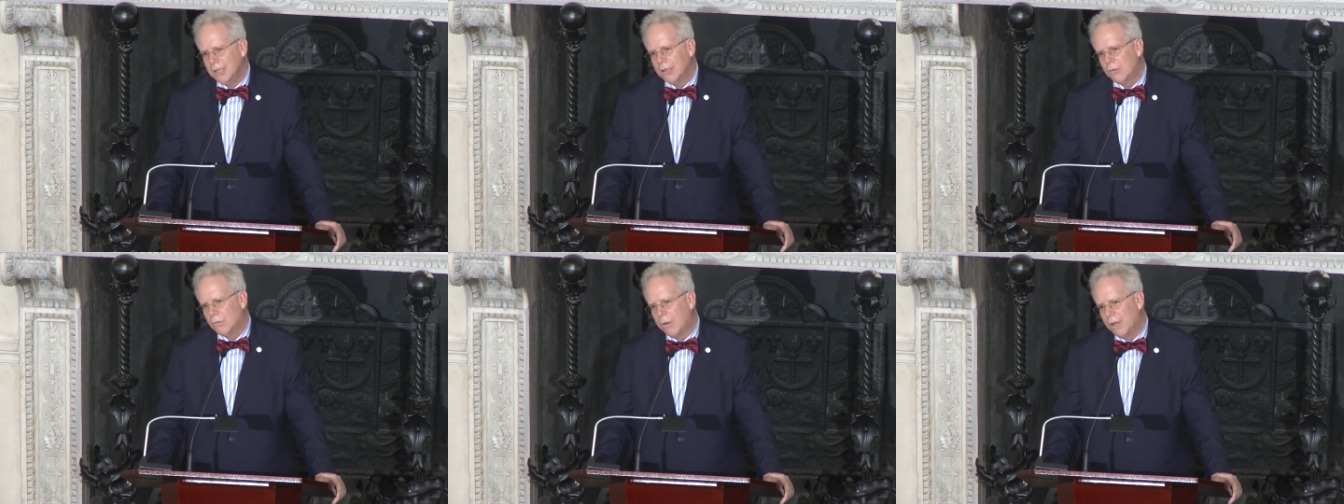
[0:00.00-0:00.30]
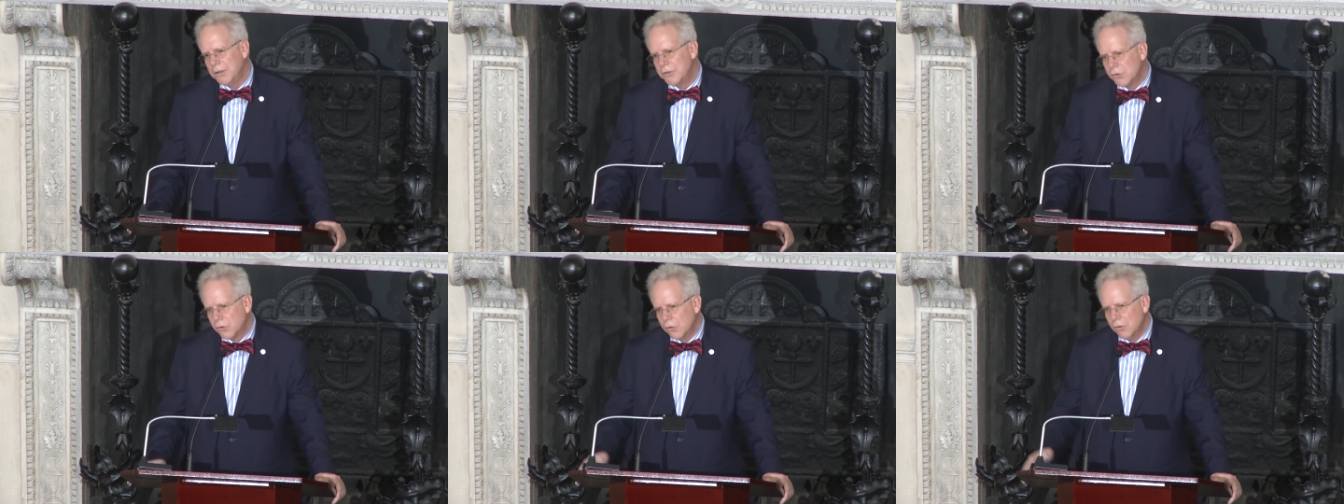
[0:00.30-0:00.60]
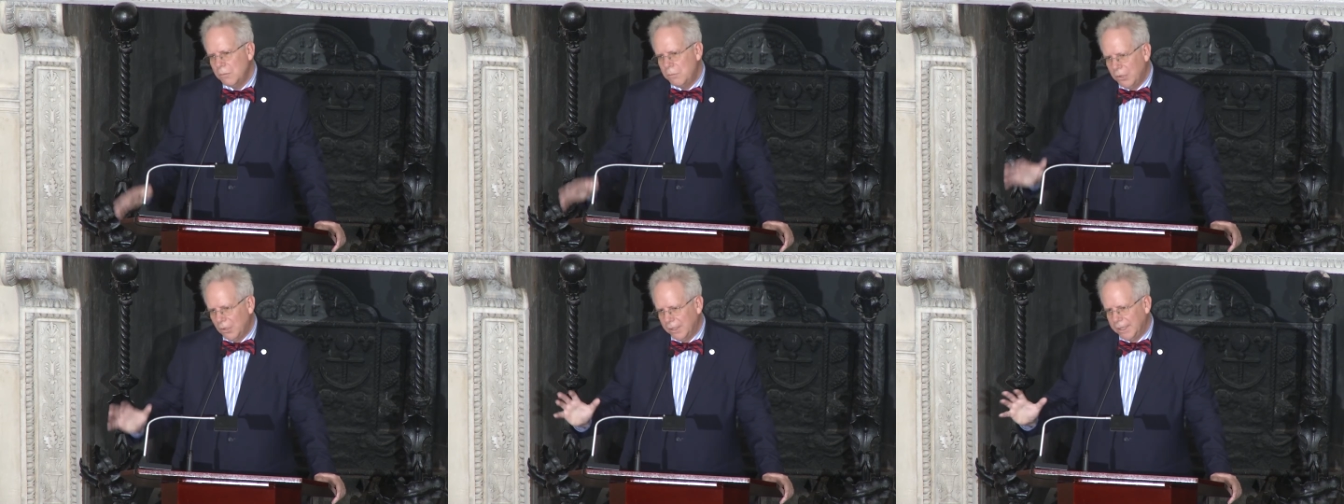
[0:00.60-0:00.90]

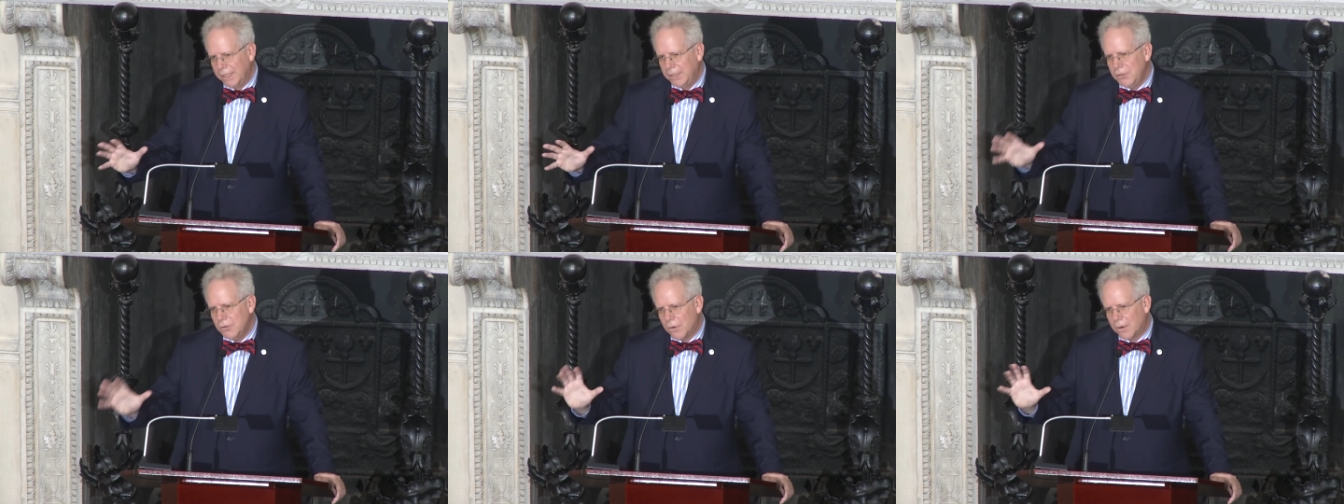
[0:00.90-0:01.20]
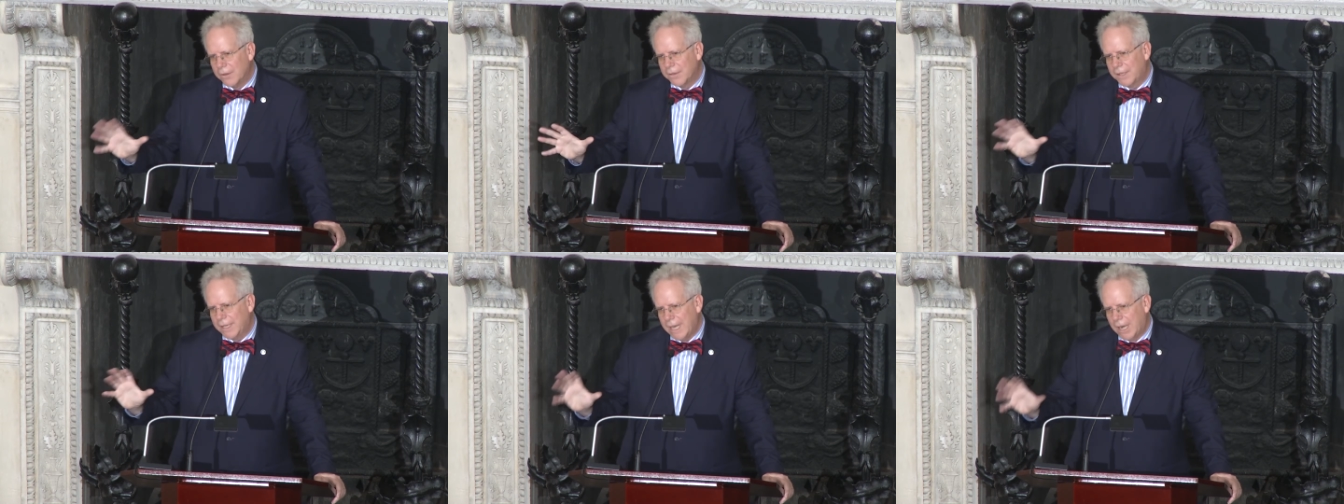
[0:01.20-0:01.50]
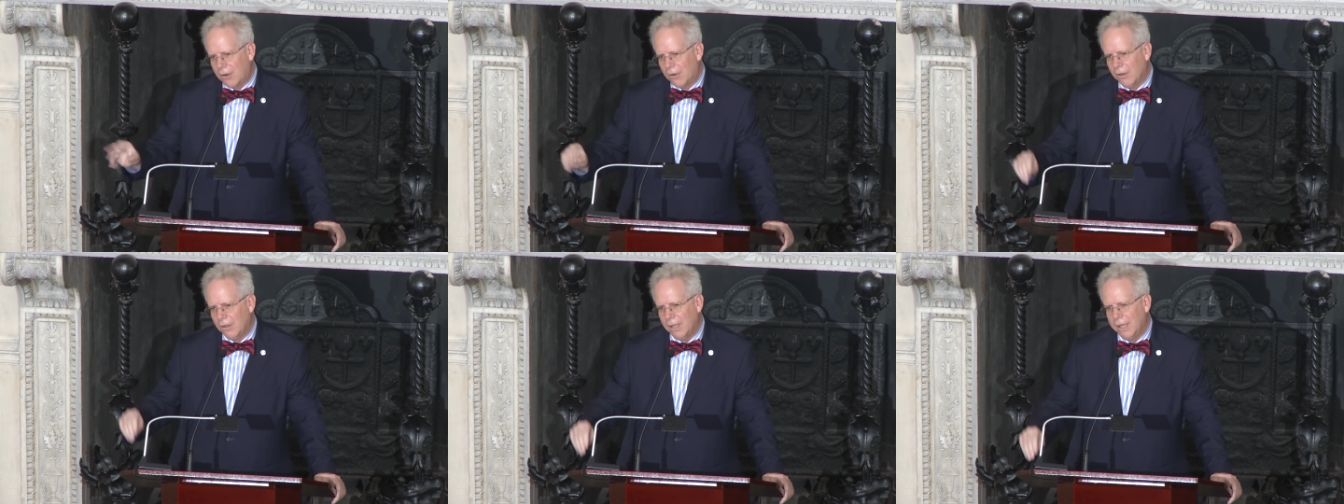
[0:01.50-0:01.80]
quadrupling North
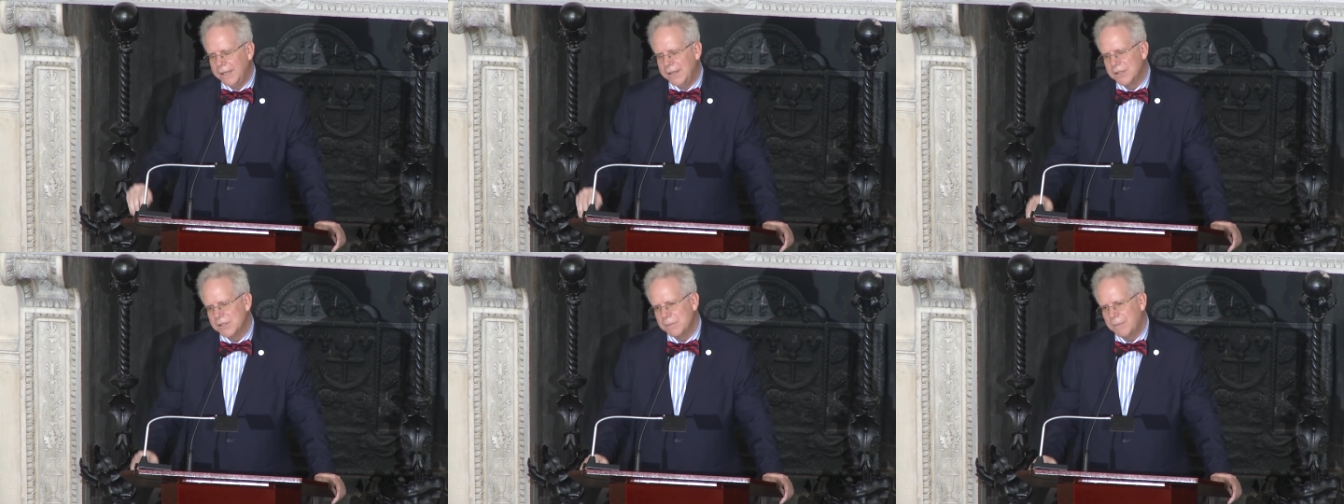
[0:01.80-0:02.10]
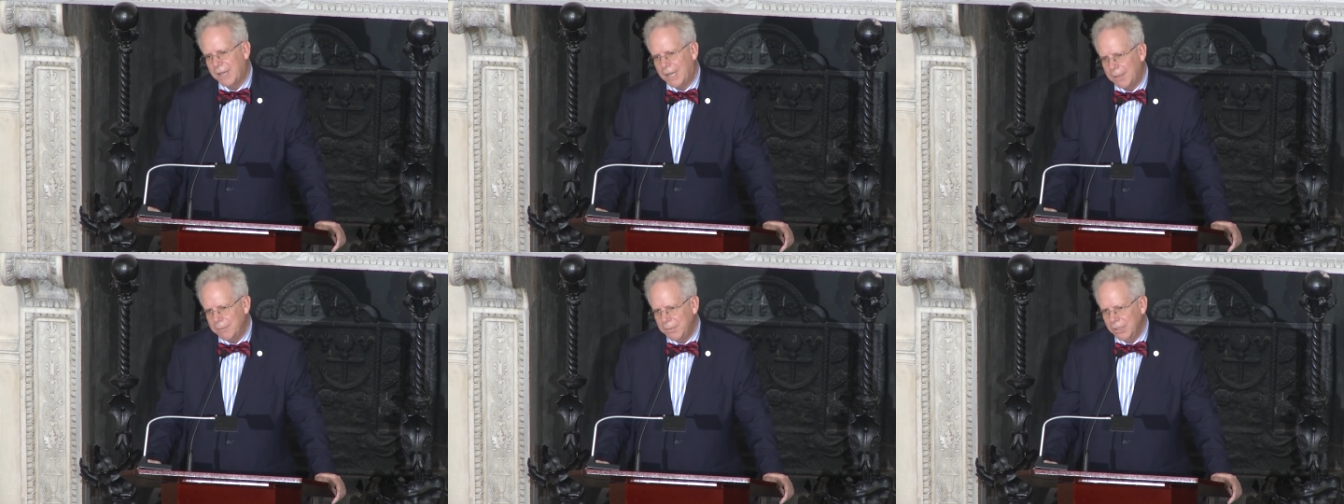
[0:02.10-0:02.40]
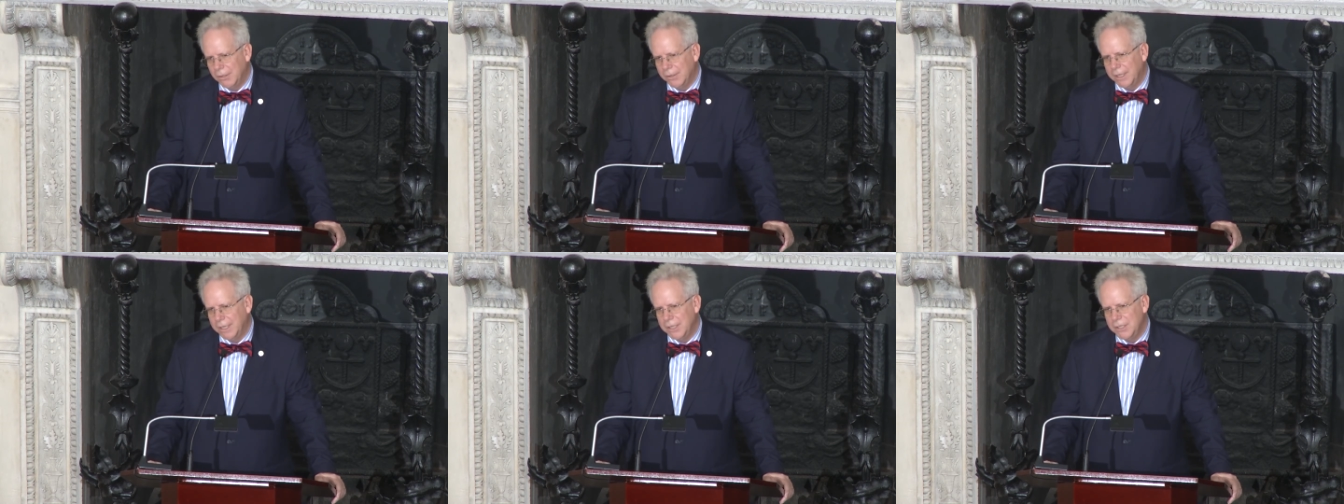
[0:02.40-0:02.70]
Carolina's
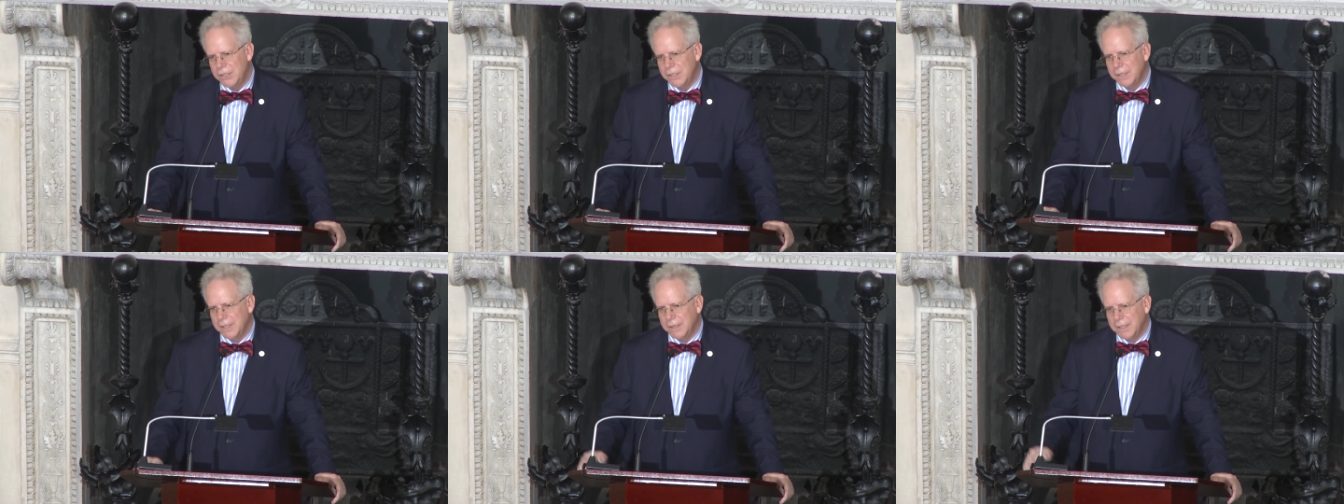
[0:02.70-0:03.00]
population